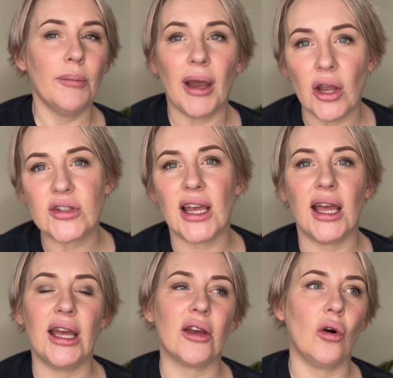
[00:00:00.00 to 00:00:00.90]

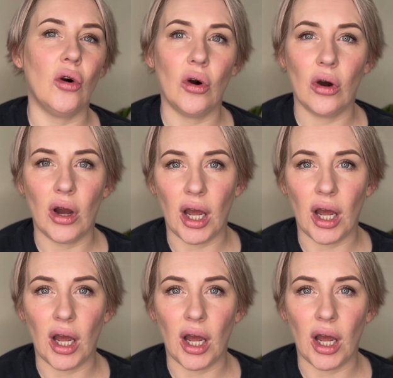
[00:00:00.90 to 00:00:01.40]
Biotech or